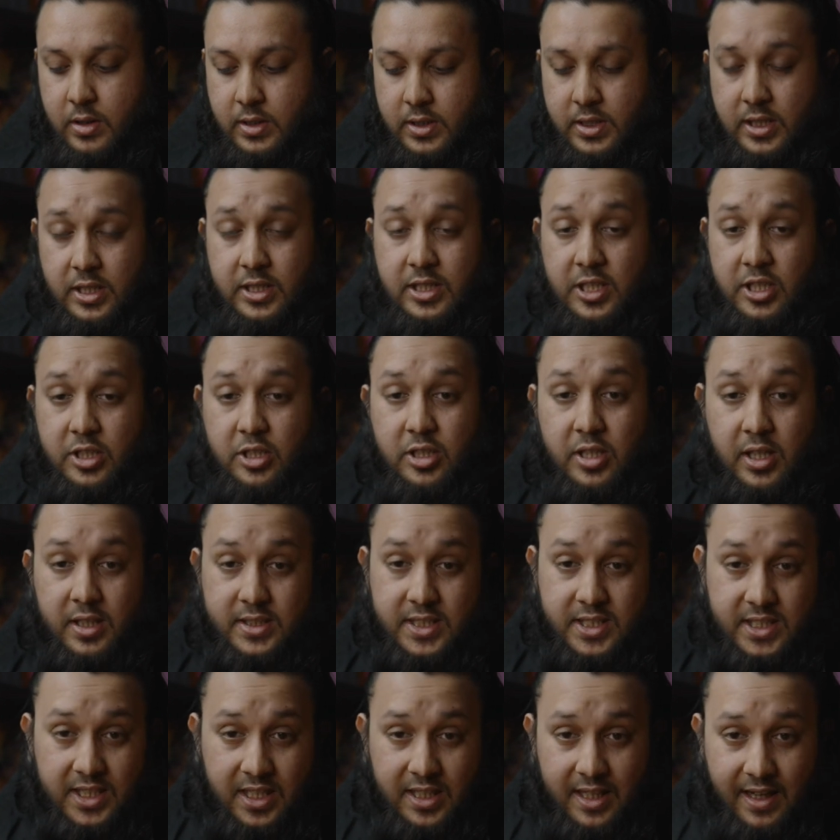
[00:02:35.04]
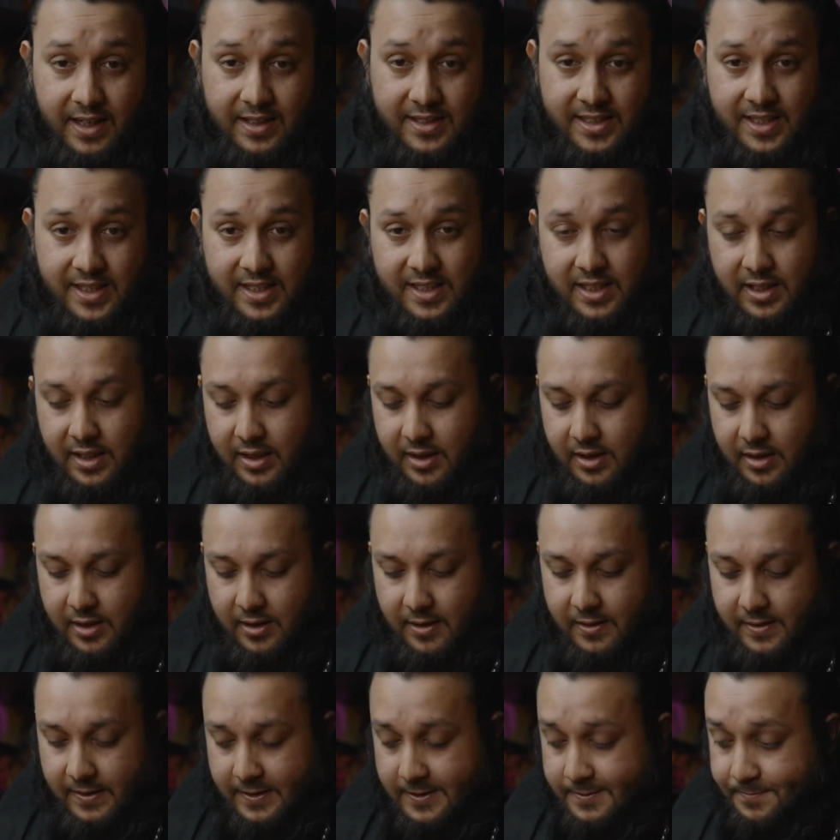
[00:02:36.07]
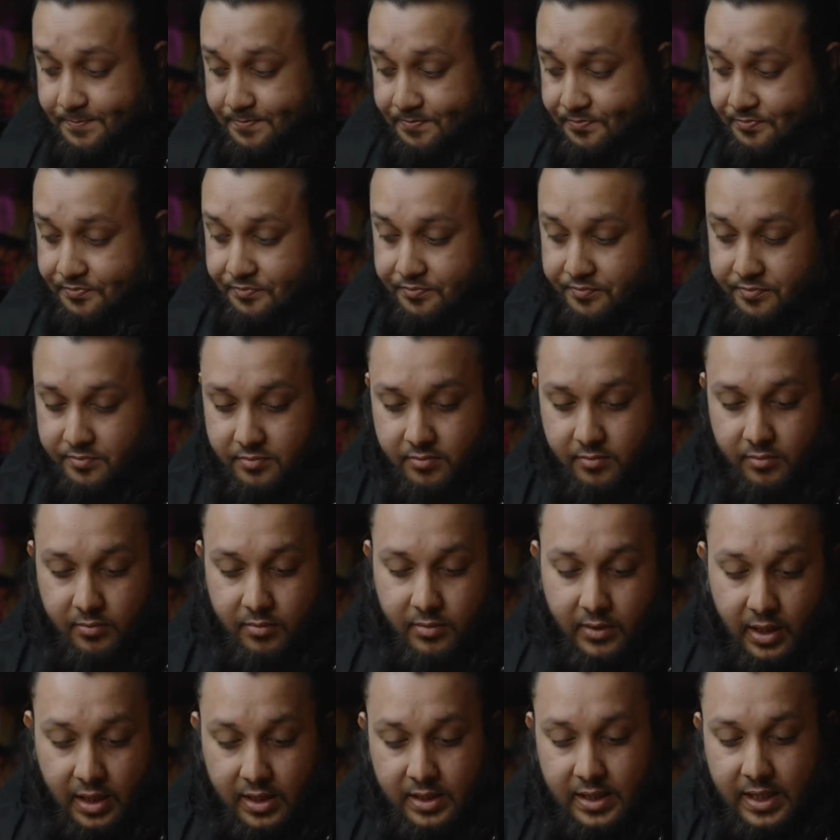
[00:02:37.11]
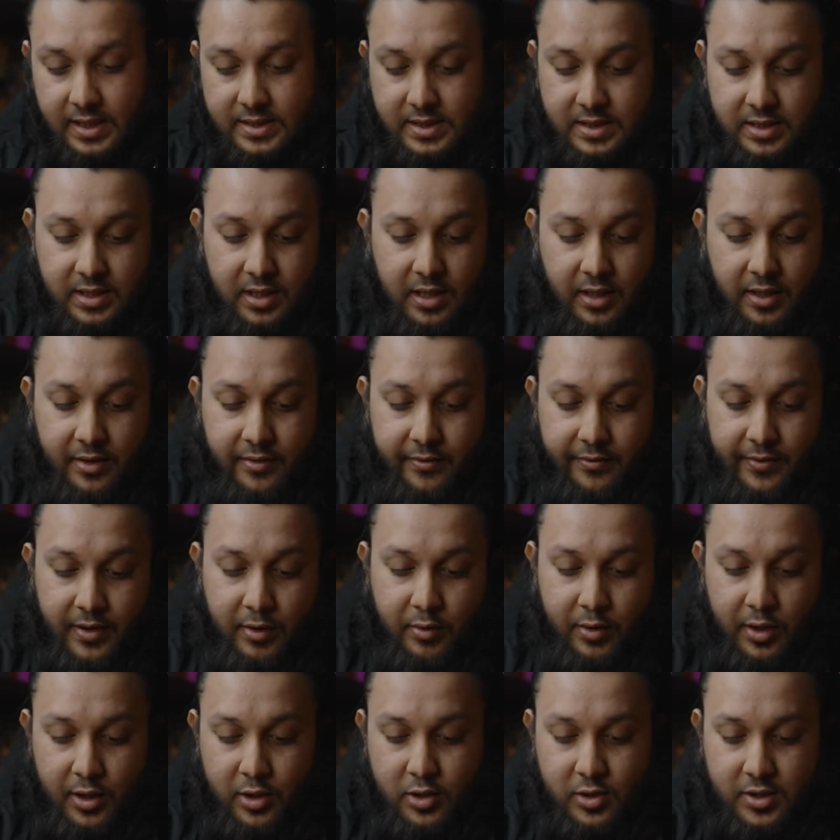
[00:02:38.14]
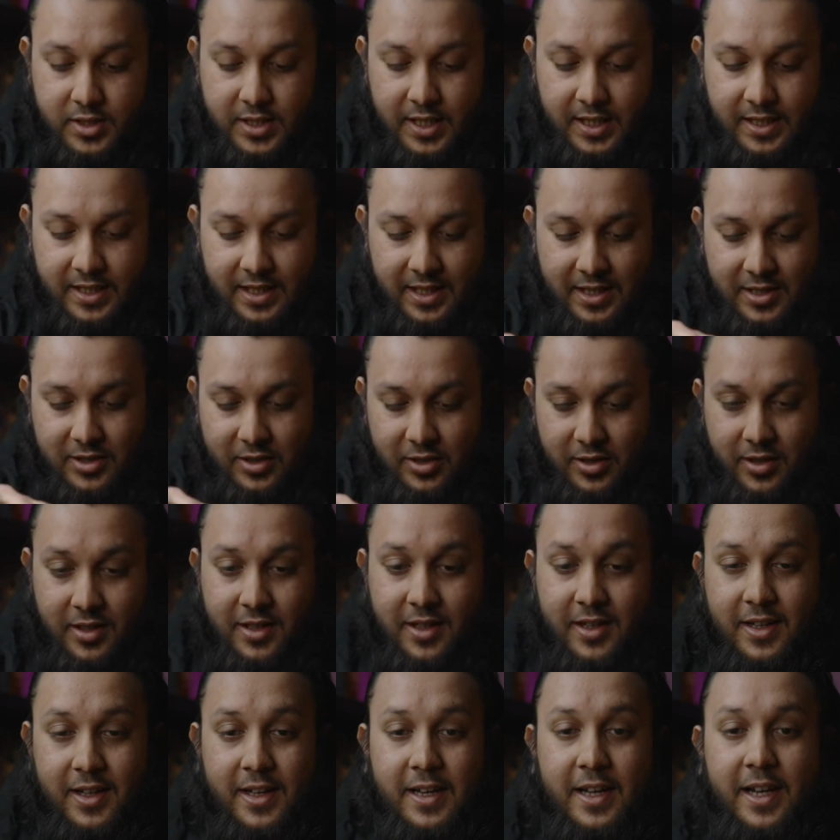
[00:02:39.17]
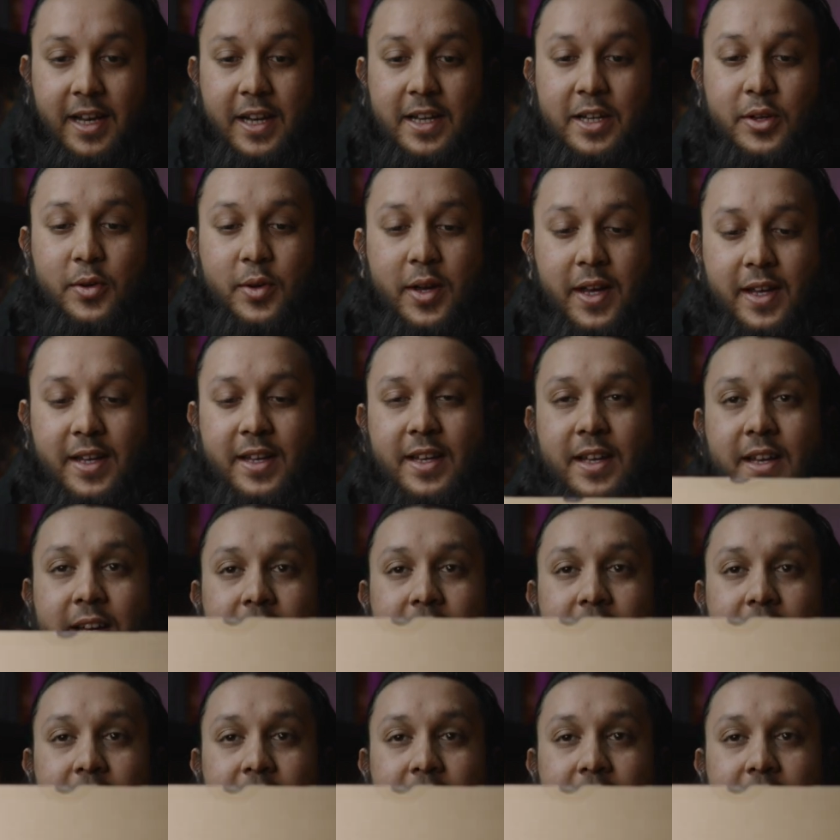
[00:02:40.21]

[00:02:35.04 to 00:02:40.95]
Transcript: See, did you guys see that technique? That's a very good technique, love. Anyway,